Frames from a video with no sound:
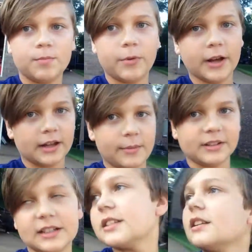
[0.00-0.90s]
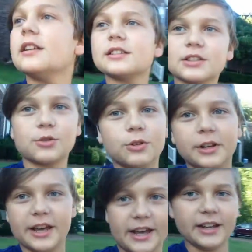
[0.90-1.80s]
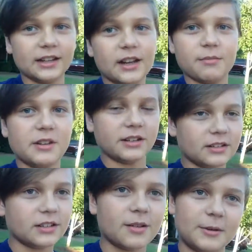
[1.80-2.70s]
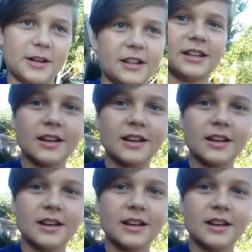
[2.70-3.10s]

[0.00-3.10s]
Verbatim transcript: But I mean, since it is a school day, I mean, come on.